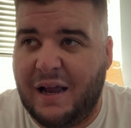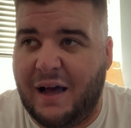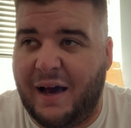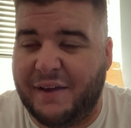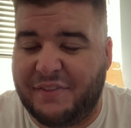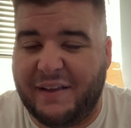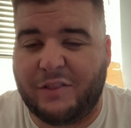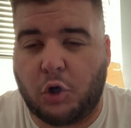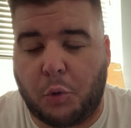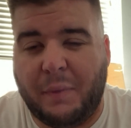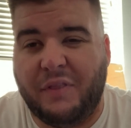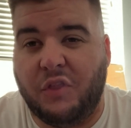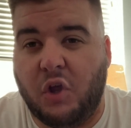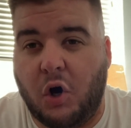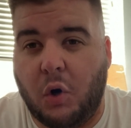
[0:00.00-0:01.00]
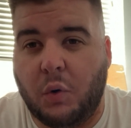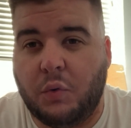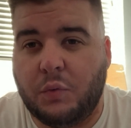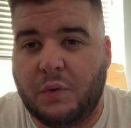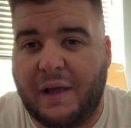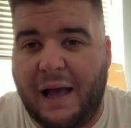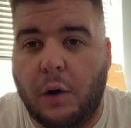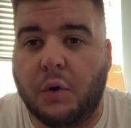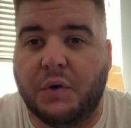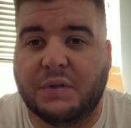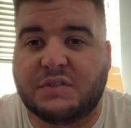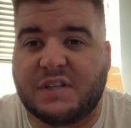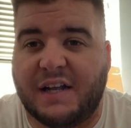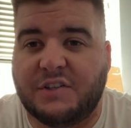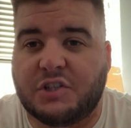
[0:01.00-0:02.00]
I think Dortmund know how
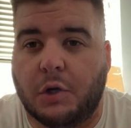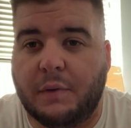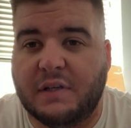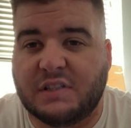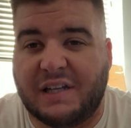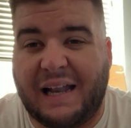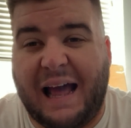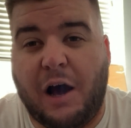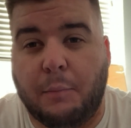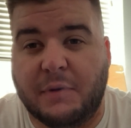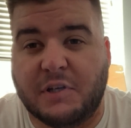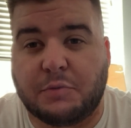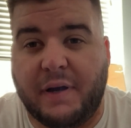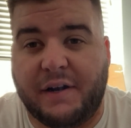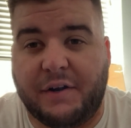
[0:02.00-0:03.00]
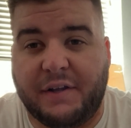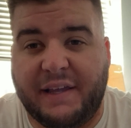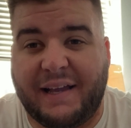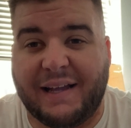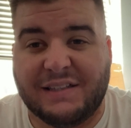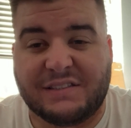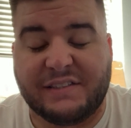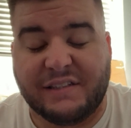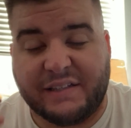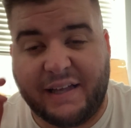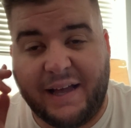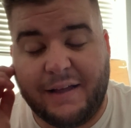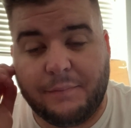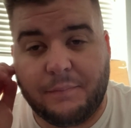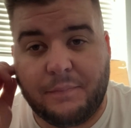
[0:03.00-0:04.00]
good Sancho is and how much better he can still
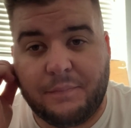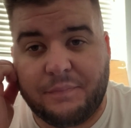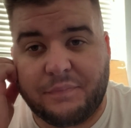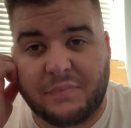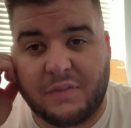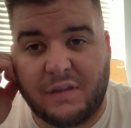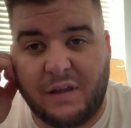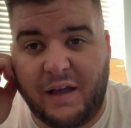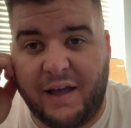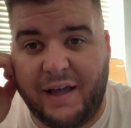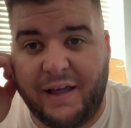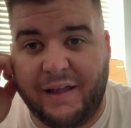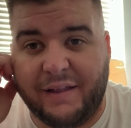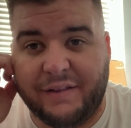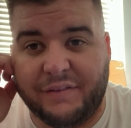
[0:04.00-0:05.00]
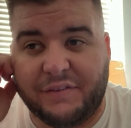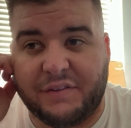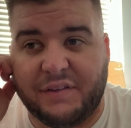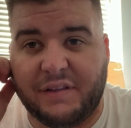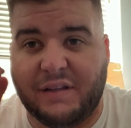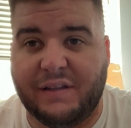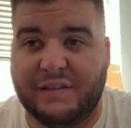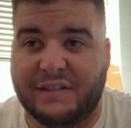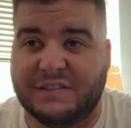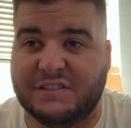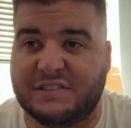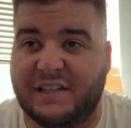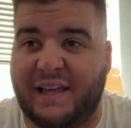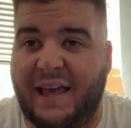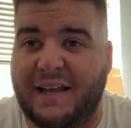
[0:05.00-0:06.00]
get. And this
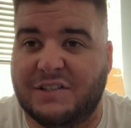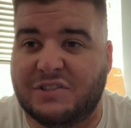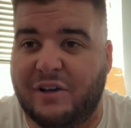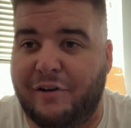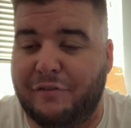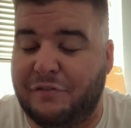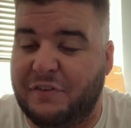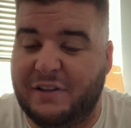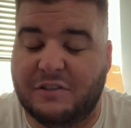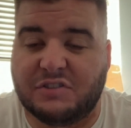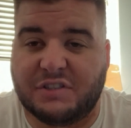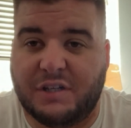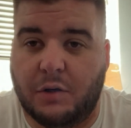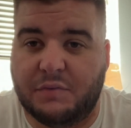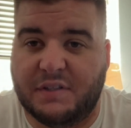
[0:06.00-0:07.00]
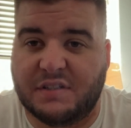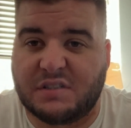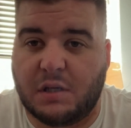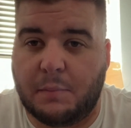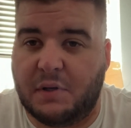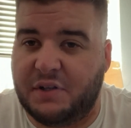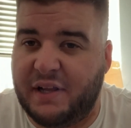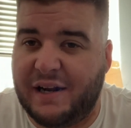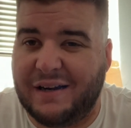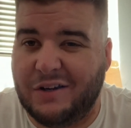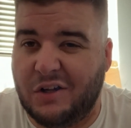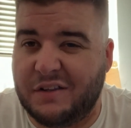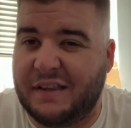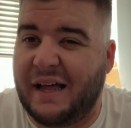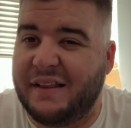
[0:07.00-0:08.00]
is a case of, if he doesn't go this summer, they are
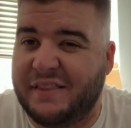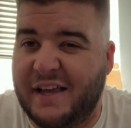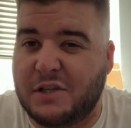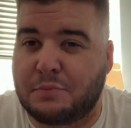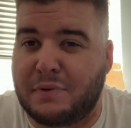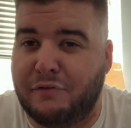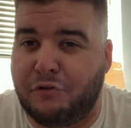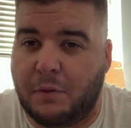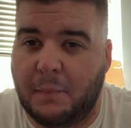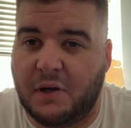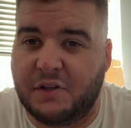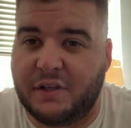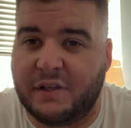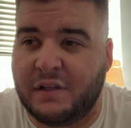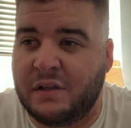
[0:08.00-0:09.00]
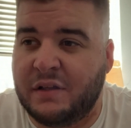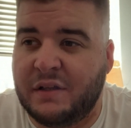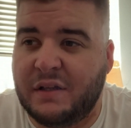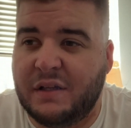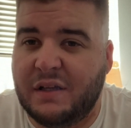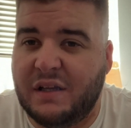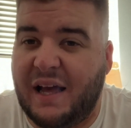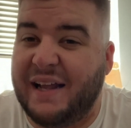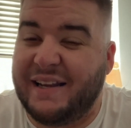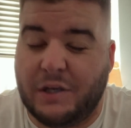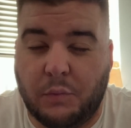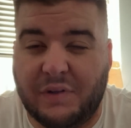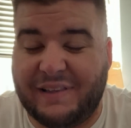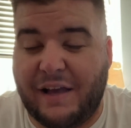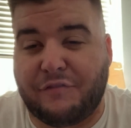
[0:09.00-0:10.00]
not that desperate for money. And
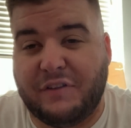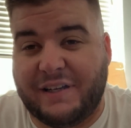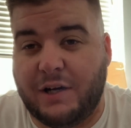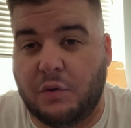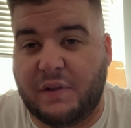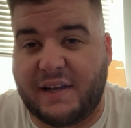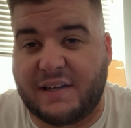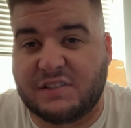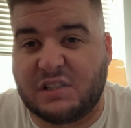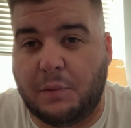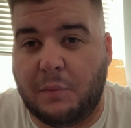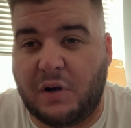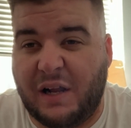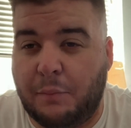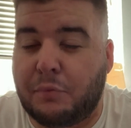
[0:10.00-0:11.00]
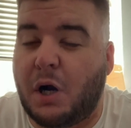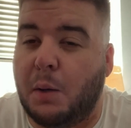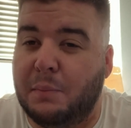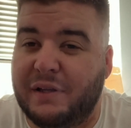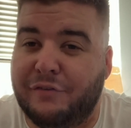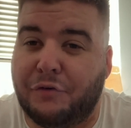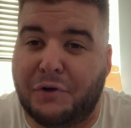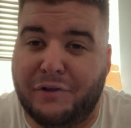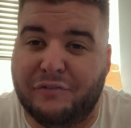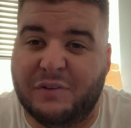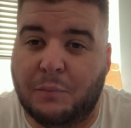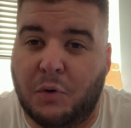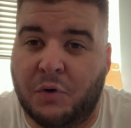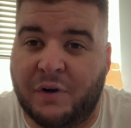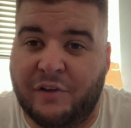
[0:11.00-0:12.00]
he will definitely go next summer, and probably for even
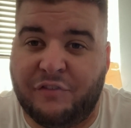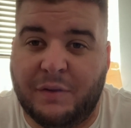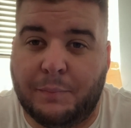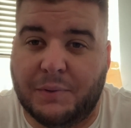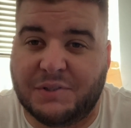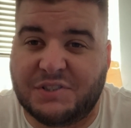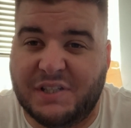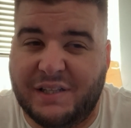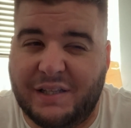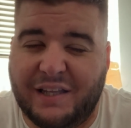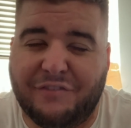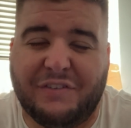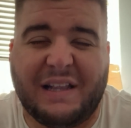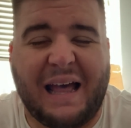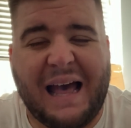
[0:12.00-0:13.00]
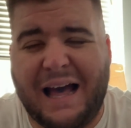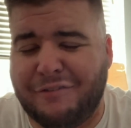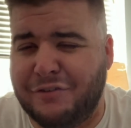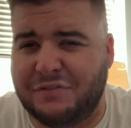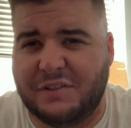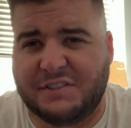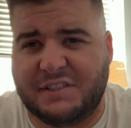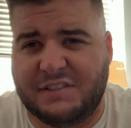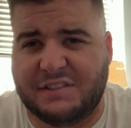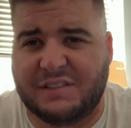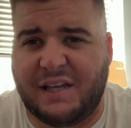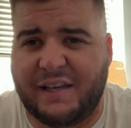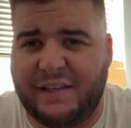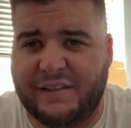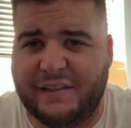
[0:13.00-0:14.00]
more if he puts in even half of the season
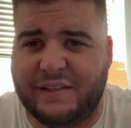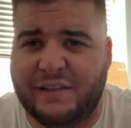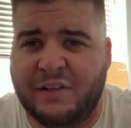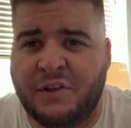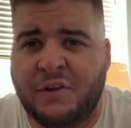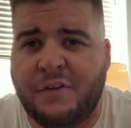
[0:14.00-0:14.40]
that he did